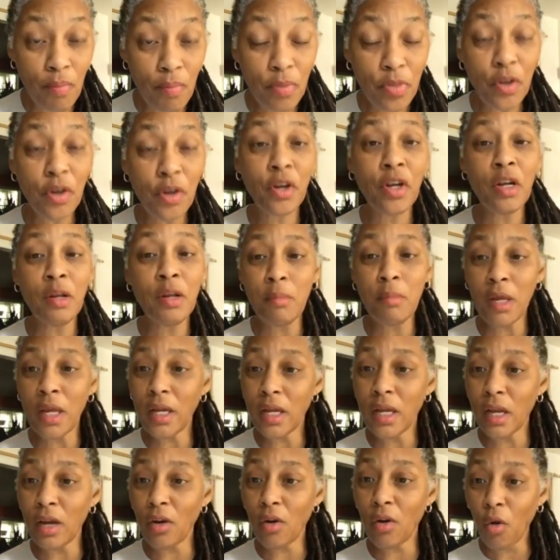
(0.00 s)
They're going to meet
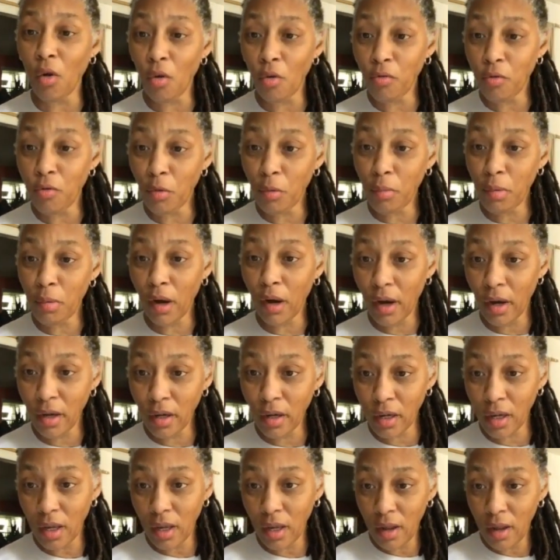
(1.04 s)
in Oval Park.